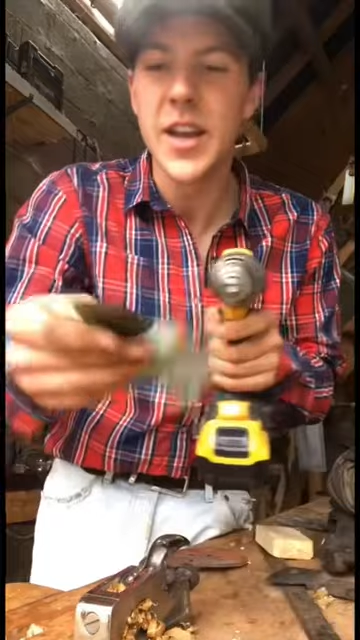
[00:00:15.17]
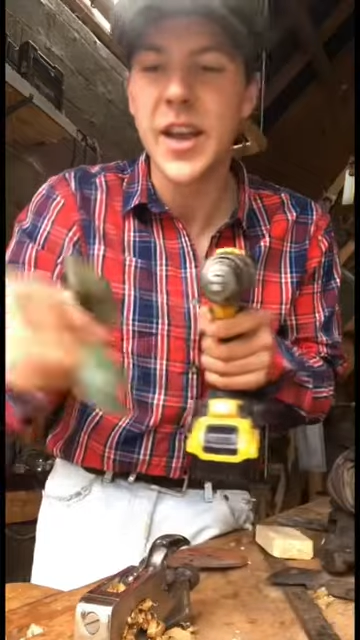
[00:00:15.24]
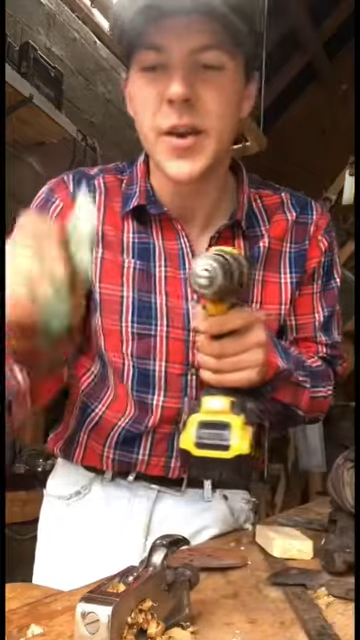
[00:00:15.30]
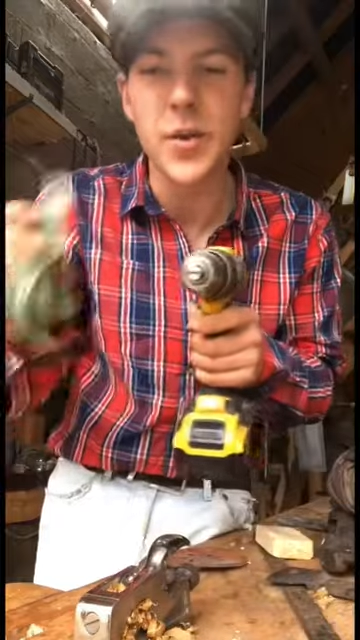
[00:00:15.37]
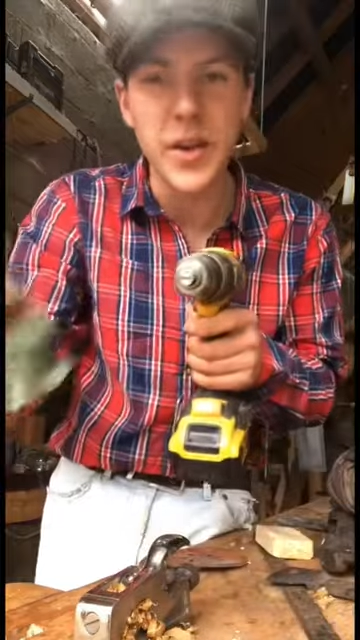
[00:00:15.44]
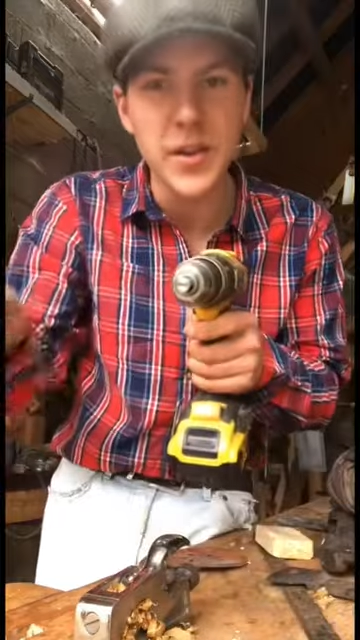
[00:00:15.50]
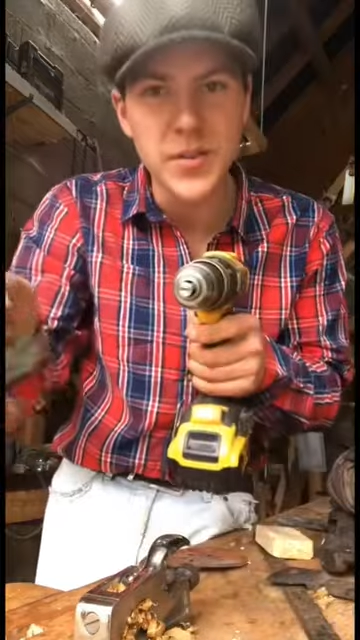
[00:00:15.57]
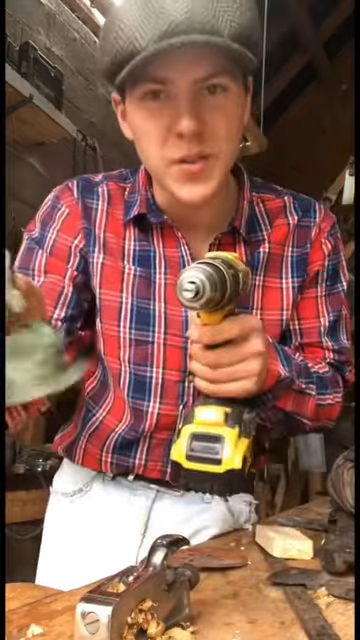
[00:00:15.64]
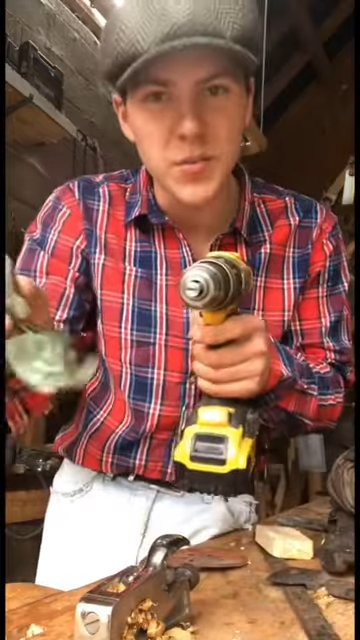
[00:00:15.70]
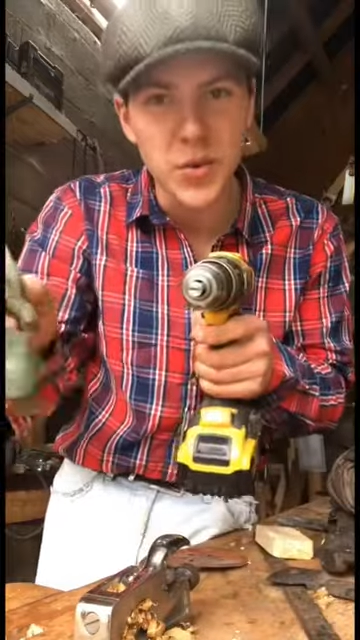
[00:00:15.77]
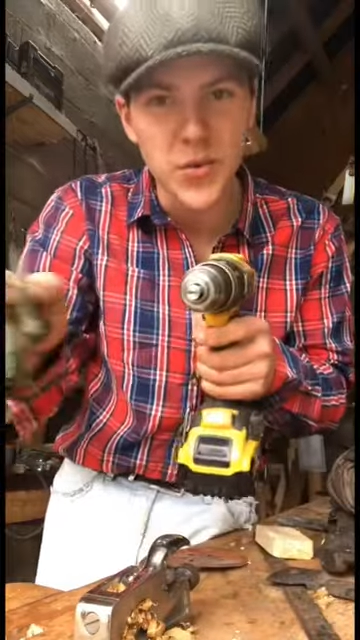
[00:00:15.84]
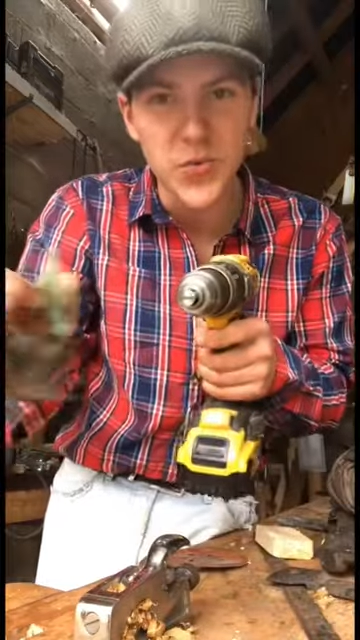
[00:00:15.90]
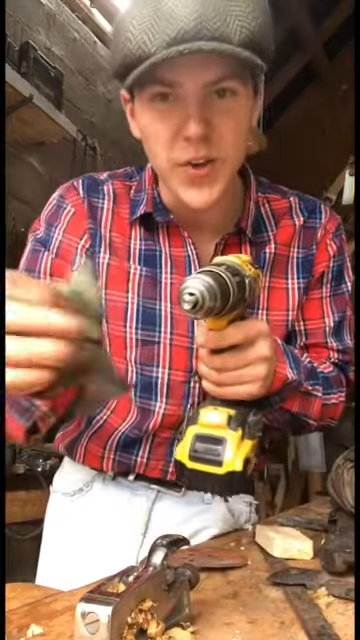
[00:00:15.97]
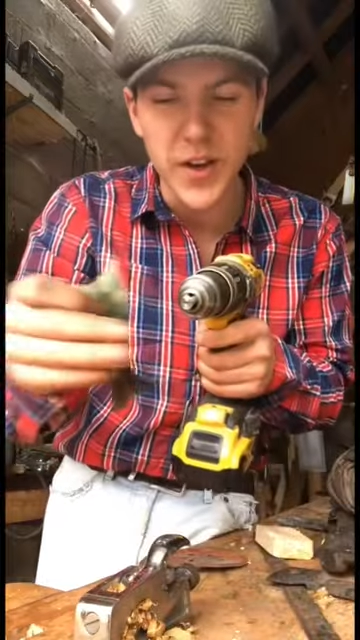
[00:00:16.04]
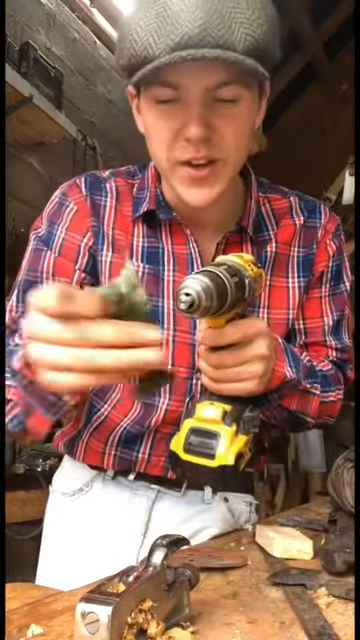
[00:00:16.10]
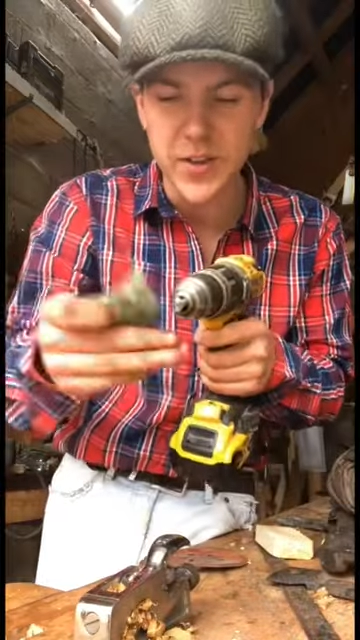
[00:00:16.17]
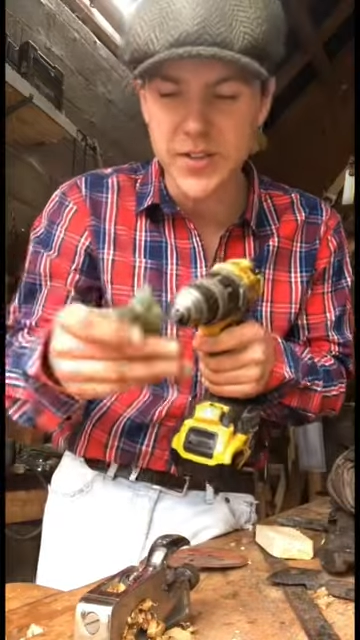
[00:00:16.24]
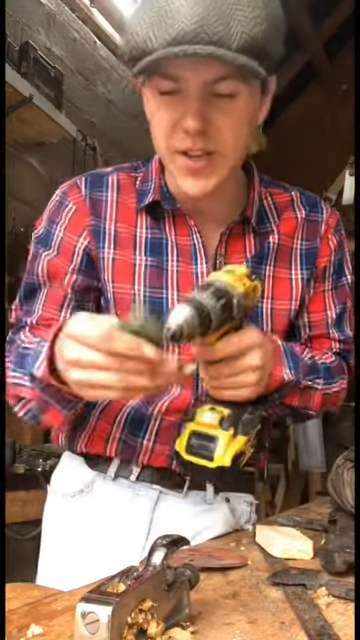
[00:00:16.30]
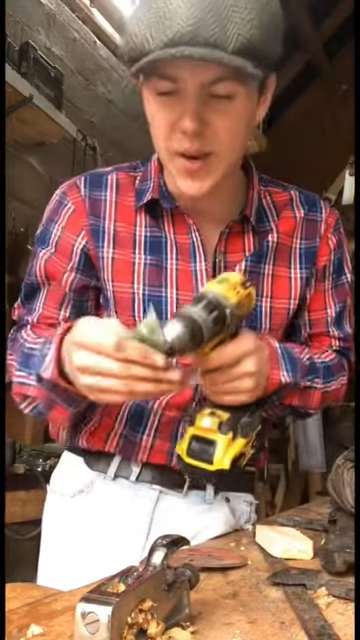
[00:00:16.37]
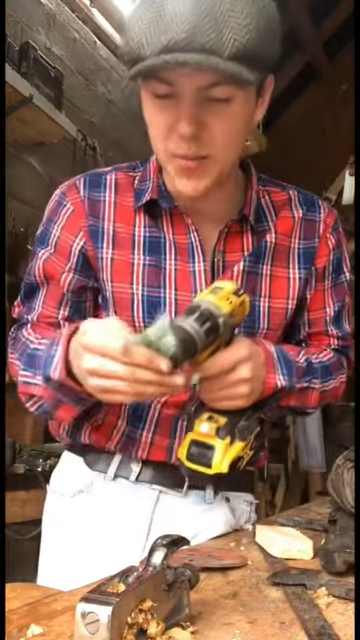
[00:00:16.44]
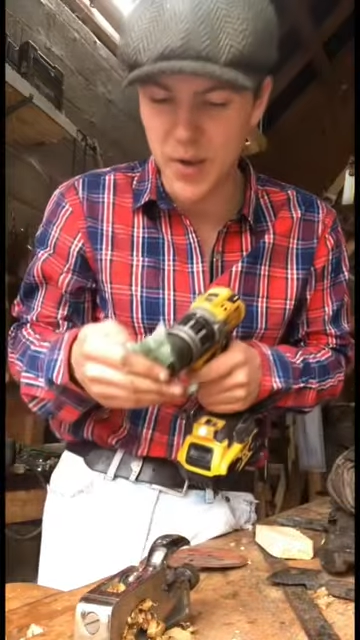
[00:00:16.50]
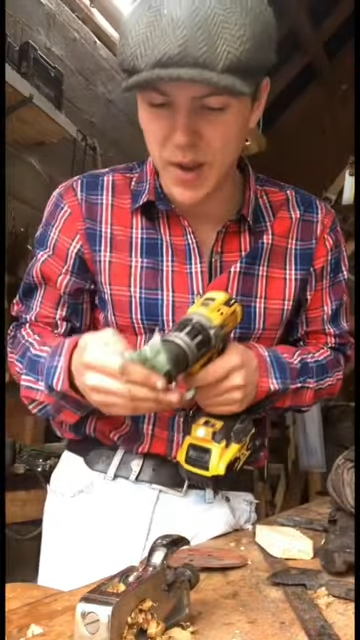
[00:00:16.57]
Now I have some much finer
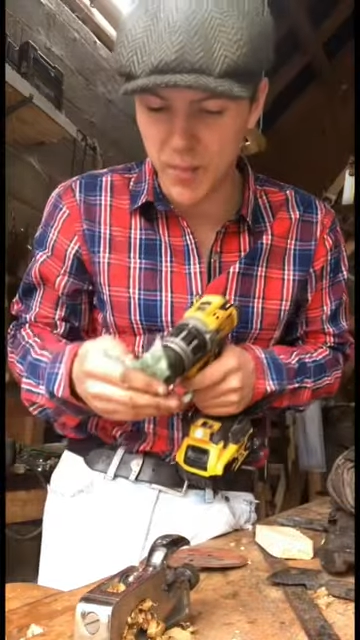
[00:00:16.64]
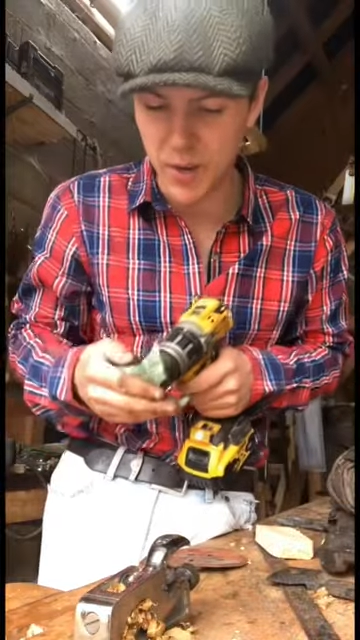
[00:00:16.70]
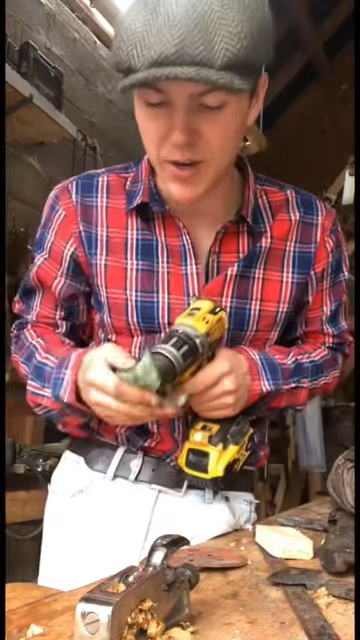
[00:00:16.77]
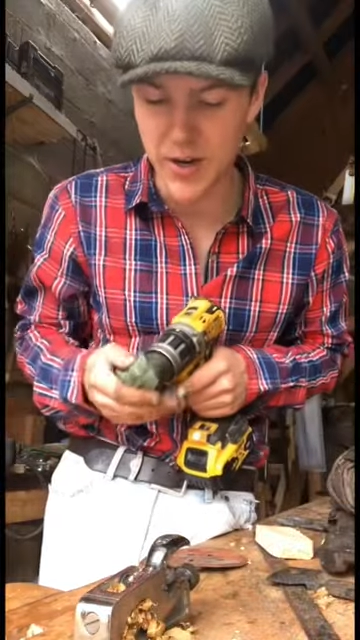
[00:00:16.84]
sandpaper